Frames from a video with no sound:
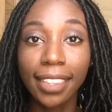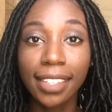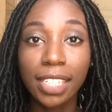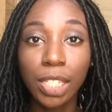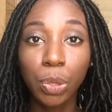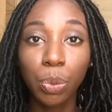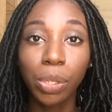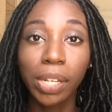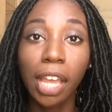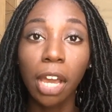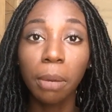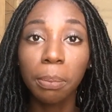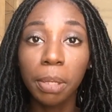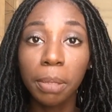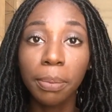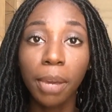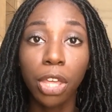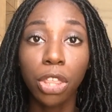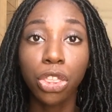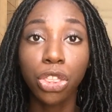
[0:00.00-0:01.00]
this will now
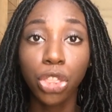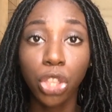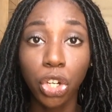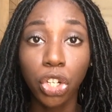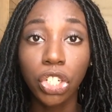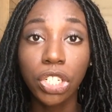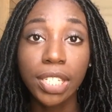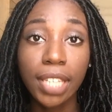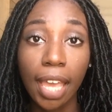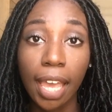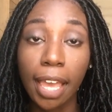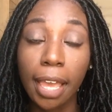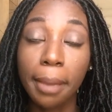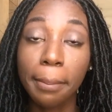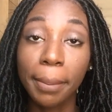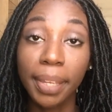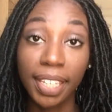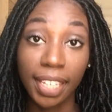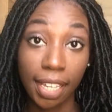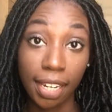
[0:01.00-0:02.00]
be my third
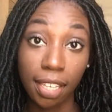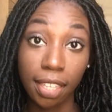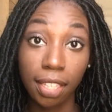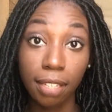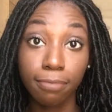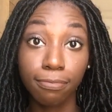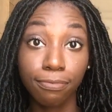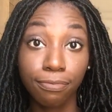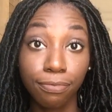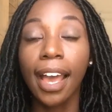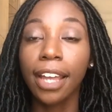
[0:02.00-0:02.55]
time getting them.